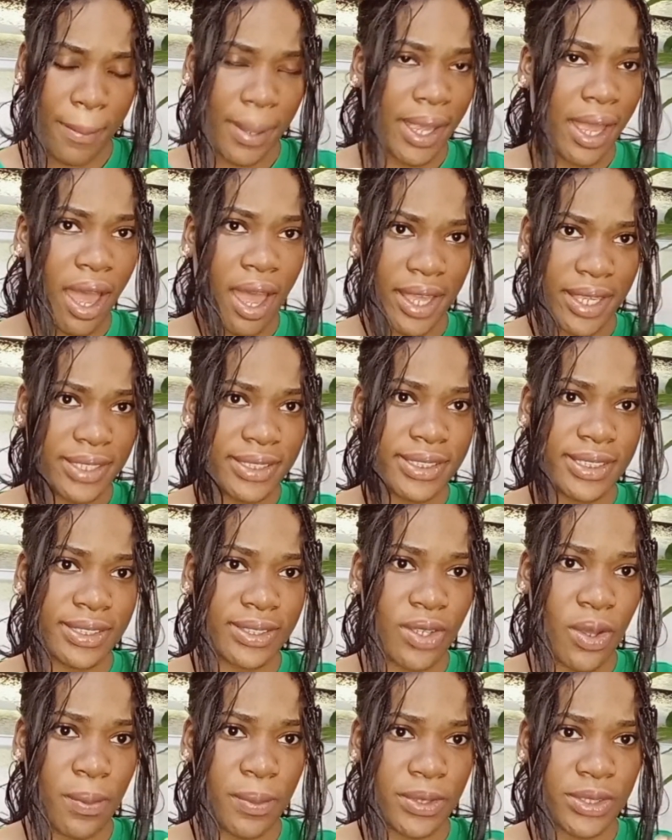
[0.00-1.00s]
my ice
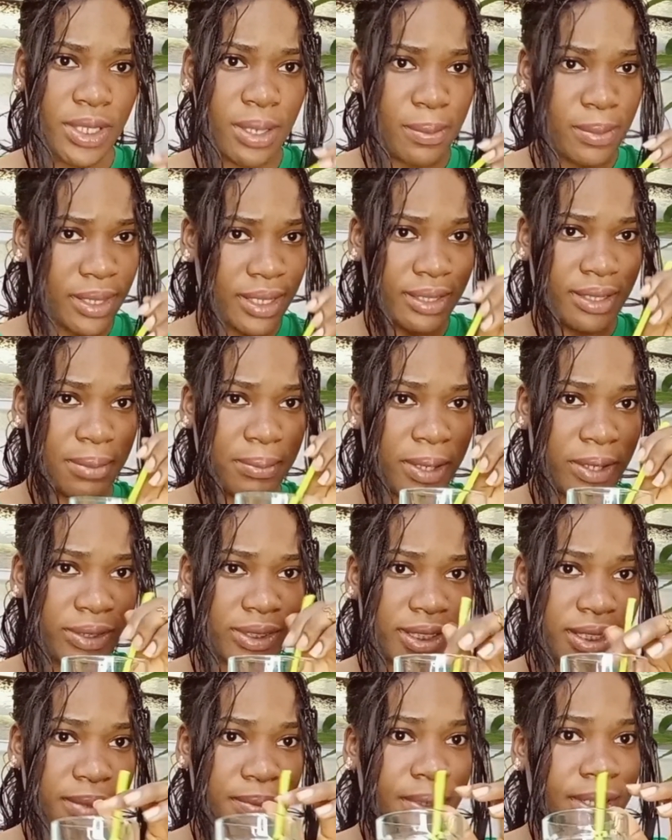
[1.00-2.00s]
is almost completely
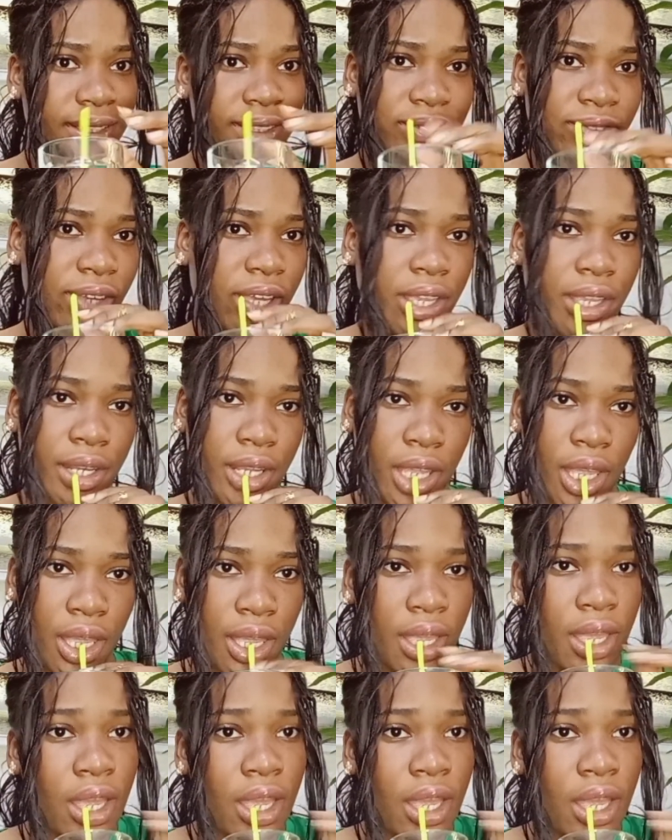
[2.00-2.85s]
melted, but it's fine.